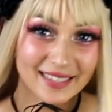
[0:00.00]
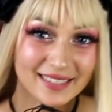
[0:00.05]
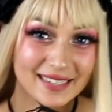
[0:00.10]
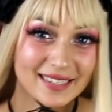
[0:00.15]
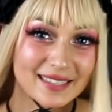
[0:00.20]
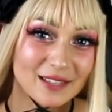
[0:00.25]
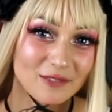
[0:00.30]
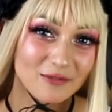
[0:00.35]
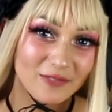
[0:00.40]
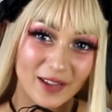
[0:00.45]
this
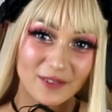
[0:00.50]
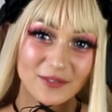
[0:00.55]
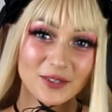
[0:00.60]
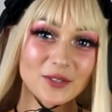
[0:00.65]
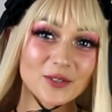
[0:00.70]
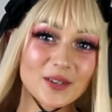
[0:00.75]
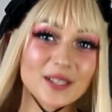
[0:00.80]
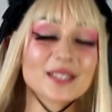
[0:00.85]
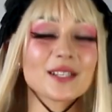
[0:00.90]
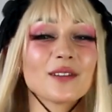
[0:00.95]
is the
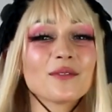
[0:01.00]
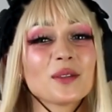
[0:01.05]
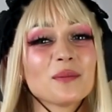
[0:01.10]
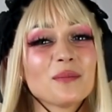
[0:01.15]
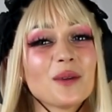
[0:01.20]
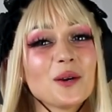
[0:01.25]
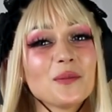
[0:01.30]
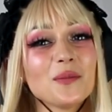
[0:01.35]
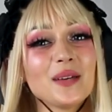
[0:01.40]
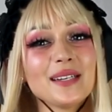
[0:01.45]
favorite dress of the
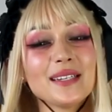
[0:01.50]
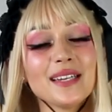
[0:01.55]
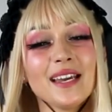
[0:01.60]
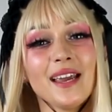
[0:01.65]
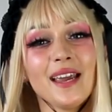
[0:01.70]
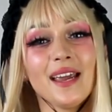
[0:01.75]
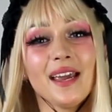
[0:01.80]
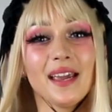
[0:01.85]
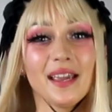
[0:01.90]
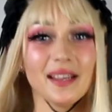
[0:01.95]
moment
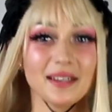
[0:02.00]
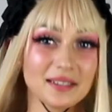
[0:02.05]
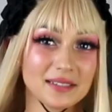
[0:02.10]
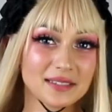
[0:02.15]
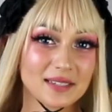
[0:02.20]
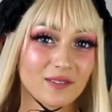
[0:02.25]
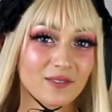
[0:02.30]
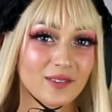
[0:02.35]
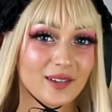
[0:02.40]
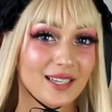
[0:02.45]
and
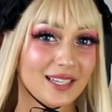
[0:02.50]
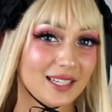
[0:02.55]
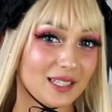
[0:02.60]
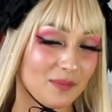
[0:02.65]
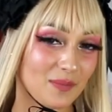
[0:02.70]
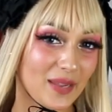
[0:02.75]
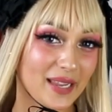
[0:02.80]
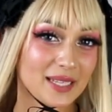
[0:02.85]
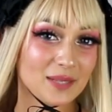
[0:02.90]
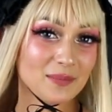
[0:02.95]
it
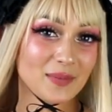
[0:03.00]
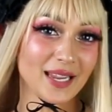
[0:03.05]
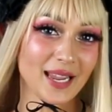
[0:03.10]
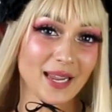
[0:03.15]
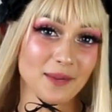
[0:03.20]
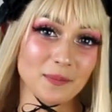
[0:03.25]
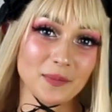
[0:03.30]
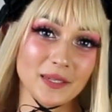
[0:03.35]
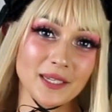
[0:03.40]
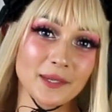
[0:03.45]
definitely makes me
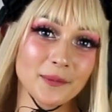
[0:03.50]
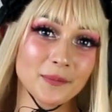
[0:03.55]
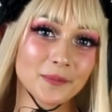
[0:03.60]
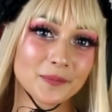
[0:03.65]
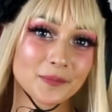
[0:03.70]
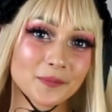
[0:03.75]
happy.